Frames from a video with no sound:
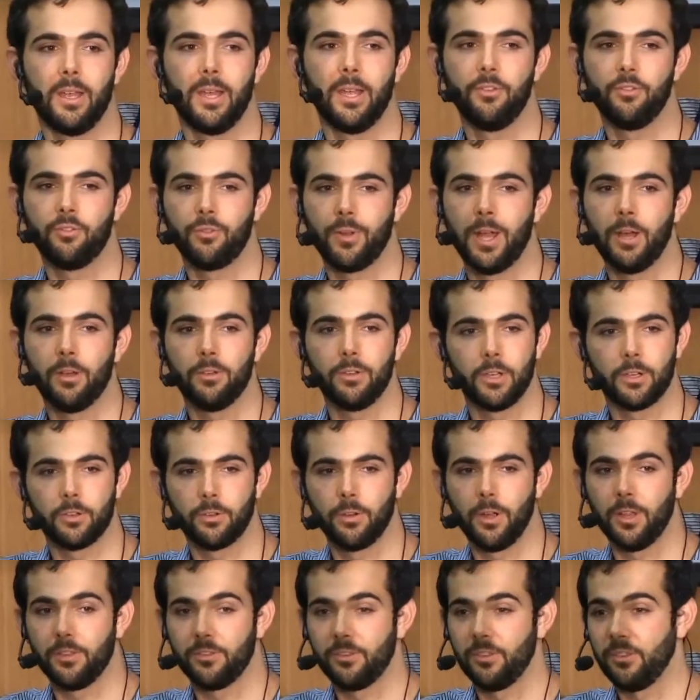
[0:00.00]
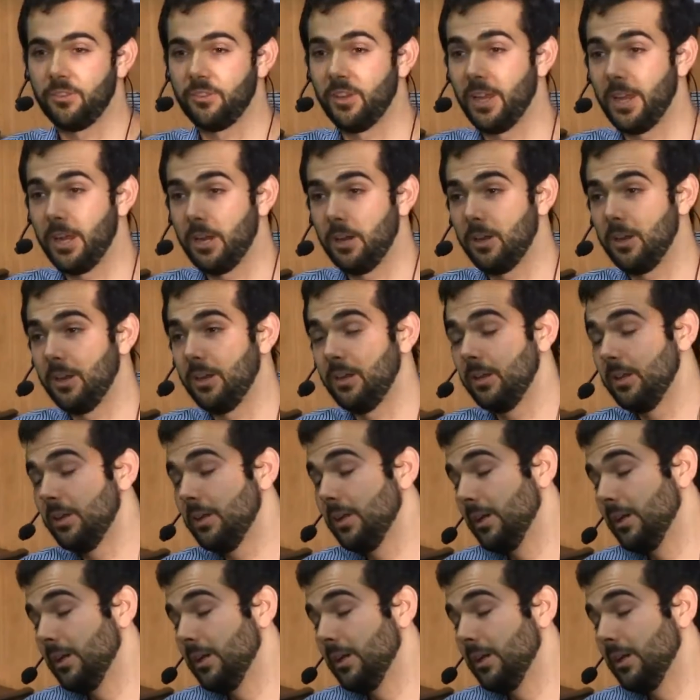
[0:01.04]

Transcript: and drought across the Sahara.